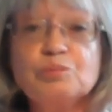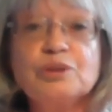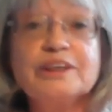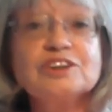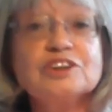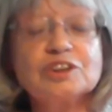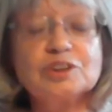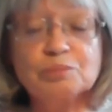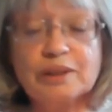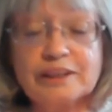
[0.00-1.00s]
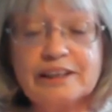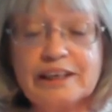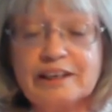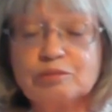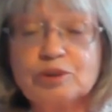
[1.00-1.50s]
bring it just to mind
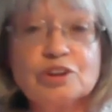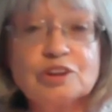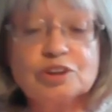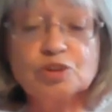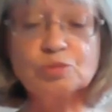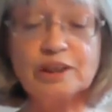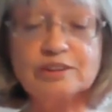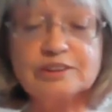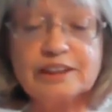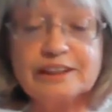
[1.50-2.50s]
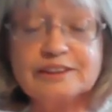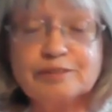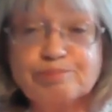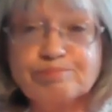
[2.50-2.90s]
now. We're not going to dwell on that,